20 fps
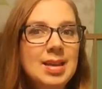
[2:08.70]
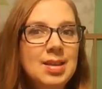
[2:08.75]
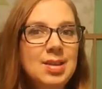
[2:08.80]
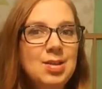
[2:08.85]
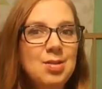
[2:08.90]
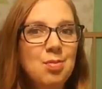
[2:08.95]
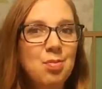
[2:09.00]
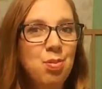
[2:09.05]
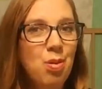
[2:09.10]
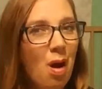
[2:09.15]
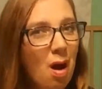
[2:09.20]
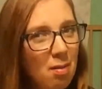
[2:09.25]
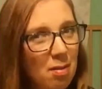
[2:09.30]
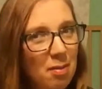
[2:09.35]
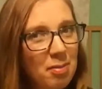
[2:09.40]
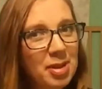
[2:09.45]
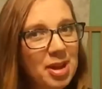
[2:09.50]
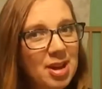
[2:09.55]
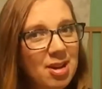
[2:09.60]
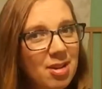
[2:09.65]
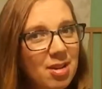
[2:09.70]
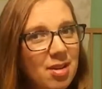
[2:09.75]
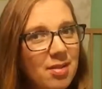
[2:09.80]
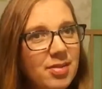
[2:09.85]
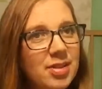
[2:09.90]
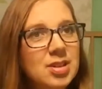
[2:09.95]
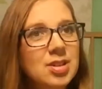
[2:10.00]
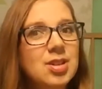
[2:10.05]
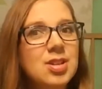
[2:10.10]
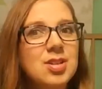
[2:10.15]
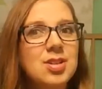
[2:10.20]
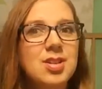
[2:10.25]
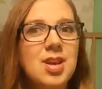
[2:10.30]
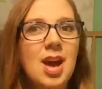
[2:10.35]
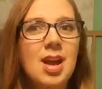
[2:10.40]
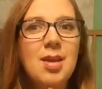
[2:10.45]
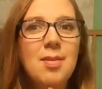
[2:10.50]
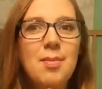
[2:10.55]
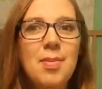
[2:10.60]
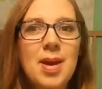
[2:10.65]
You probably heard of her. She's
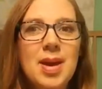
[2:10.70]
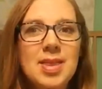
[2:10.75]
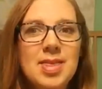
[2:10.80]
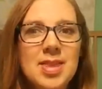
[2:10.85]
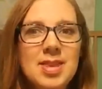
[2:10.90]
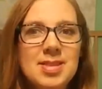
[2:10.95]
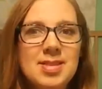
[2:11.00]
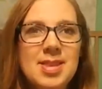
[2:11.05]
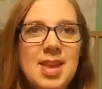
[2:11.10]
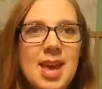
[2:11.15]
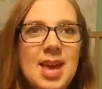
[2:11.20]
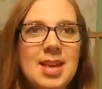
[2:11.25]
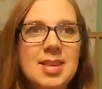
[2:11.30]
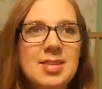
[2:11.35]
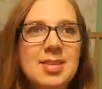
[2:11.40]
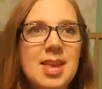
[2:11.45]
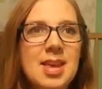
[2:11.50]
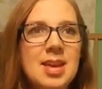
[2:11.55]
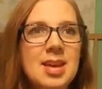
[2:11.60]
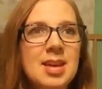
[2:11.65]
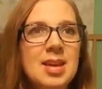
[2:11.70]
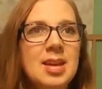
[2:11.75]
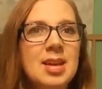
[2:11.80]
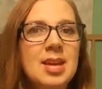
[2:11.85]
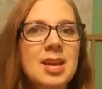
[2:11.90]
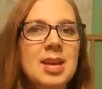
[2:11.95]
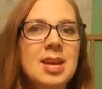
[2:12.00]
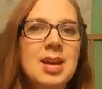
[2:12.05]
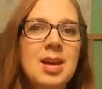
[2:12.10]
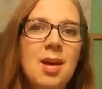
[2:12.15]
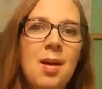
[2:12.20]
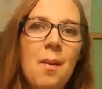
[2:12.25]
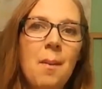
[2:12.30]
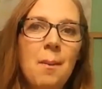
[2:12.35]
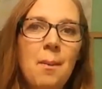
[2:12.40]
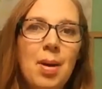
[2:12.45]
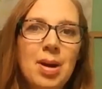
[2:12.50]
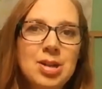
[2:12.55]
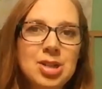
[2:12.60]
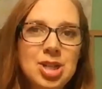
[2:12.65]
kind of big these days,
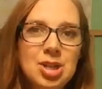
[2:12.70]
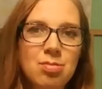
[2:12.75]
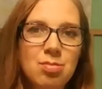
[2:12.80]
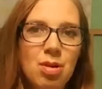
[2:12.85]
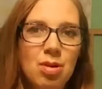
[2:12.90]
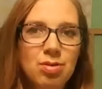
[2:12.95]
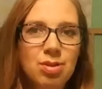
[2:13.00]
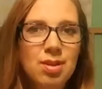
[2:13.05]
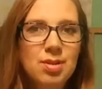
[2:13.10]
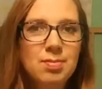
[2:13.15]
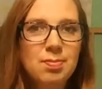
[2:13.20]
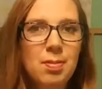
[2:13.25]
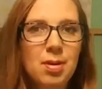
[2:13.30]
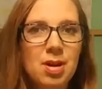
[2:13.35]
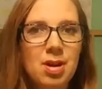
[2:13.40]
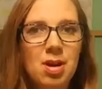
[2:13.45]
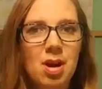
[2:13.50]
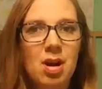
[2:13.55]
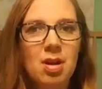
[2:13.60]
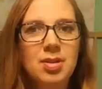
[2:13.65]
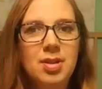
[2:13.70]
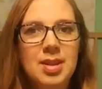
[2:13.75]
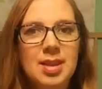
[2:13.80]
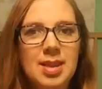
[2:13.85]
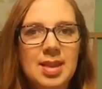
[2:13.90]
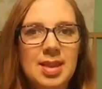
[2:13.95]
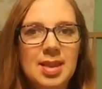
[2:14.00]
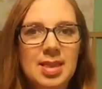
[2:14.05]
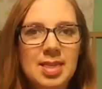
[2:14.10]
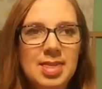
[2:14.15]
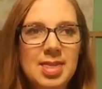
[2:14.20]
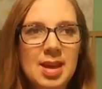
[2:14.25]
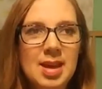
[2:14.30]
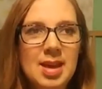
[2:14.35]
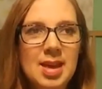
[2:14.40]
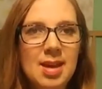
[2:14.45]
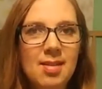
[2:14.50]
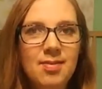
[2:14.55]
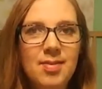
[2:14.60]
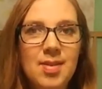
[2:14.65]
but she wrote this book called The
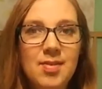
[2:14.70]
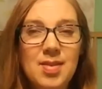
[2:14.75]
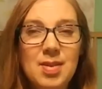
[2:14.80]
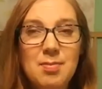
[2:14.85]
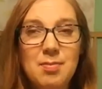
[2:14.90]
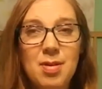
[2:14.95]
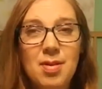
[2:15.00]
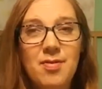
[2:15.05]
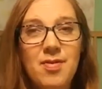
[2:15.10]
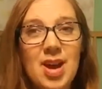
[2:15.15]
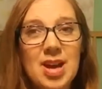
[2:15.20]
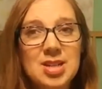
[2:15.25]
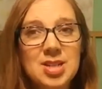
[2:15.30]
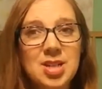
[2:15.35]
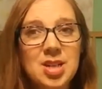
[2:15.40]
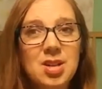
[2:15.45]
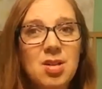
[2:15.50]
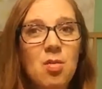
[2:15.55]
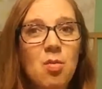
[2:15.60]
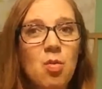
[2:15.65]
Gift of Imperfection,